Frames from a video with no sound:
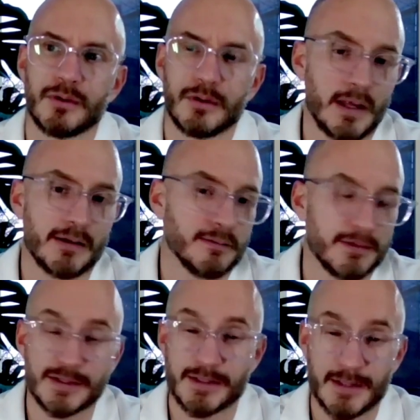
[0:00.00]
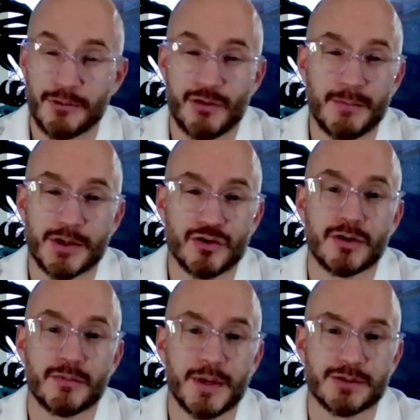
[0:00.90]
And this is the great
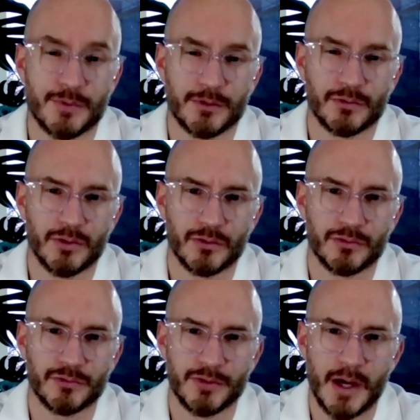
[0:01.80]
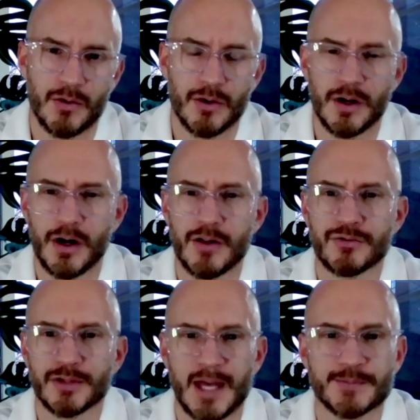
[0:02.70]
majority of patients with scoliosis. Now, other
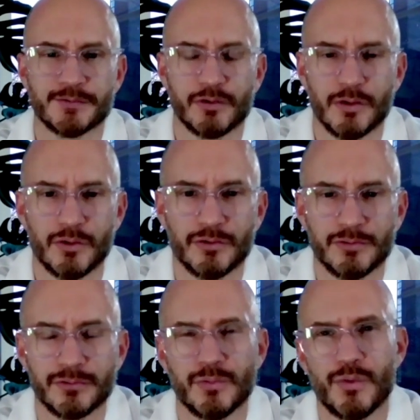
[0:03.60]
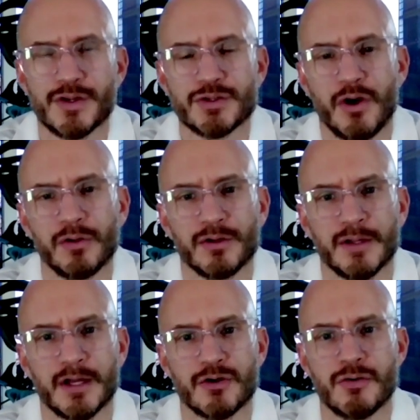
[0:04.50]
types of scoliosis, one is called
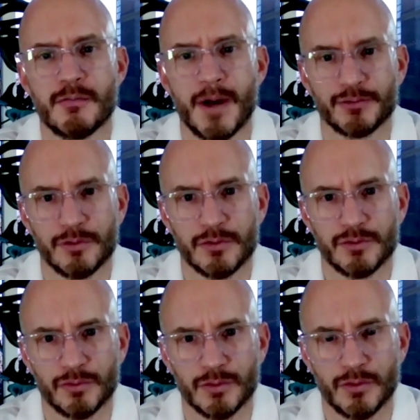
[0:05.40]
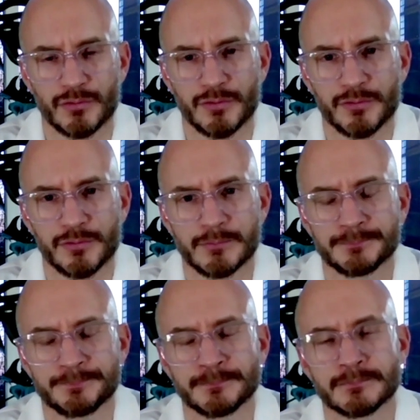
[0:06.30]
neuromuscular scoliosis.
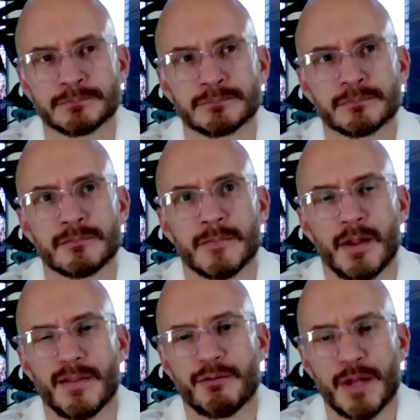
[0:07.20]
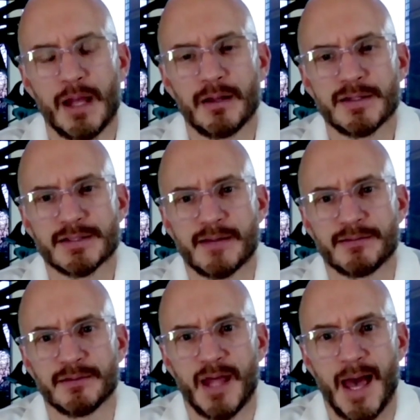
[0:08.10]
The reality is
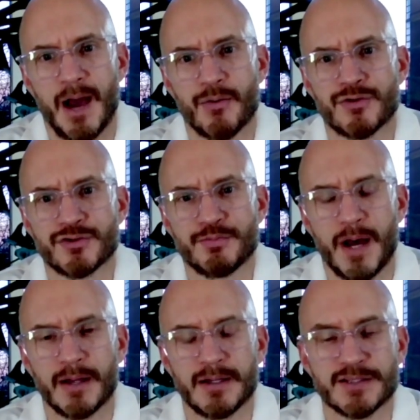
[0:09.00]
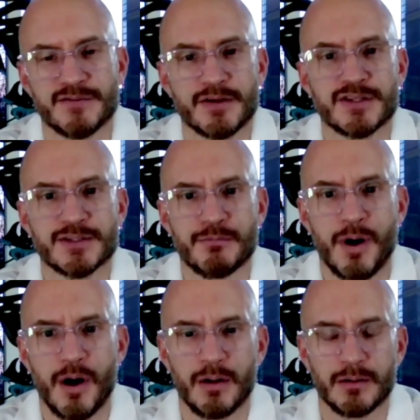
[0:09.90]
that our spine is very
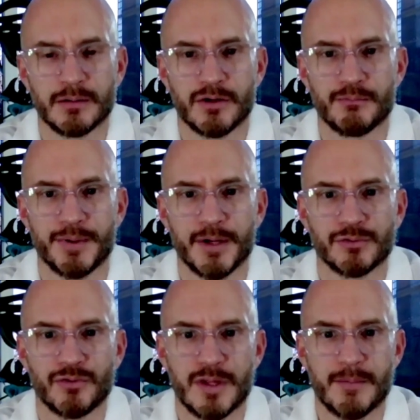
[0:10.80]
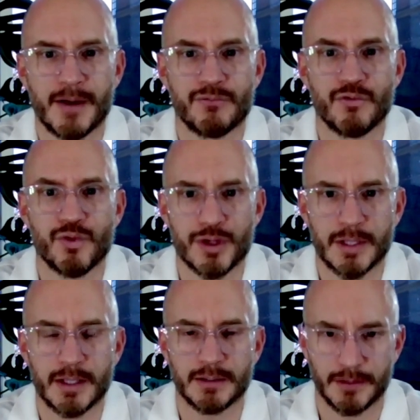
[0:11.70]
small compared to the amount of
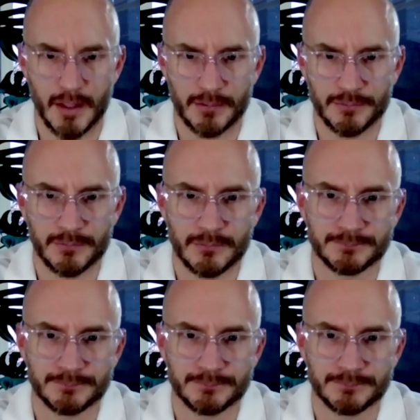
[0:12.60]
work it does.